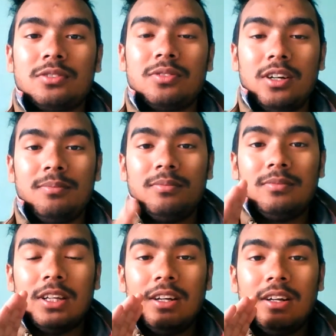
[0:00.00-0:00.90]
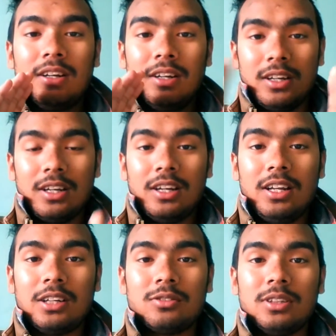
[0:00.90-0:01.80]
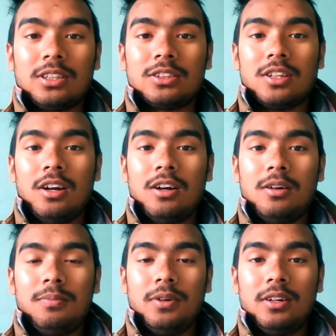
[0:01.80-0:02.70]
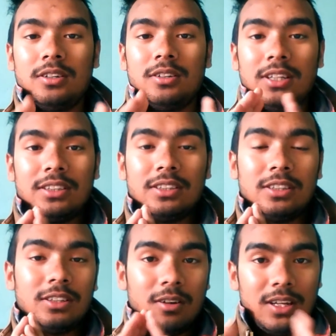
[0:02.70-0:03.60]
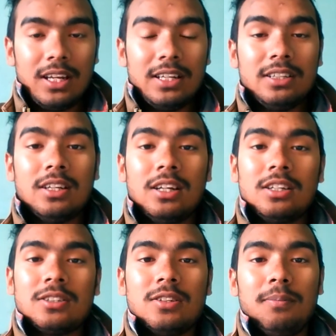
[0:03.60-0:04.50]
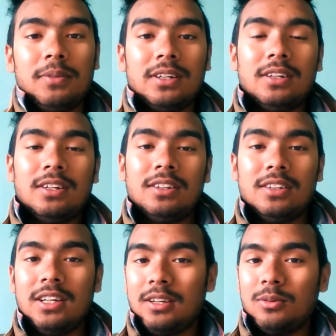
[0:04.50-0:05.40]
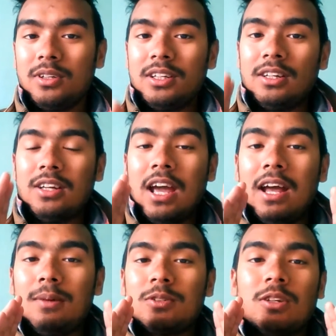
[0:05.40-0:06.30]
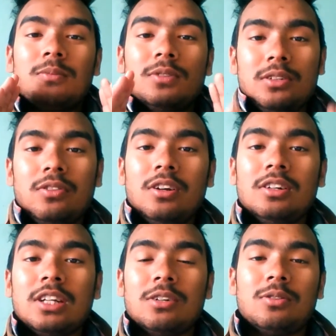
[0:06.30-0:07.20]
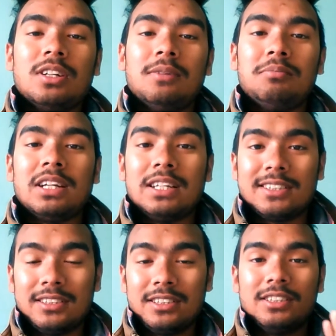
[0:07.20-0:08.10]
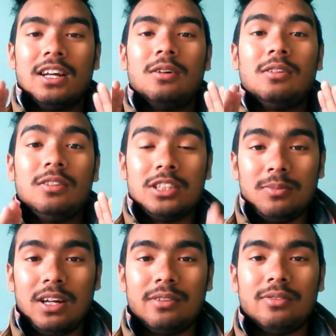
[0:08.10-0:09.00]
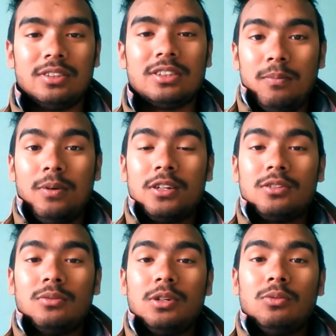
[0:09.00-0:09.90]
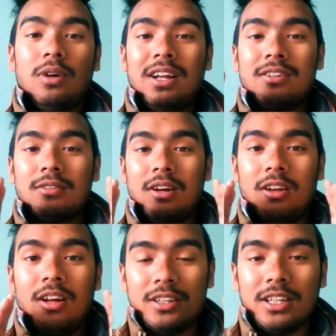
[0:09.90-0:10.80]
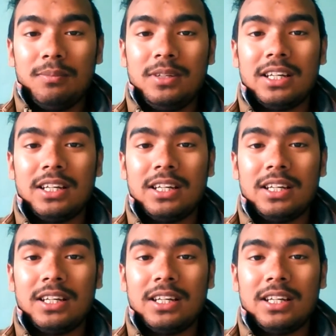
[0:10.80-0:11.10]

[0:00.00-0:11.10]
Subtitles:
from the electronic shop or any online shopping, then we have some default Android applications in our smartphones. But we want a lot of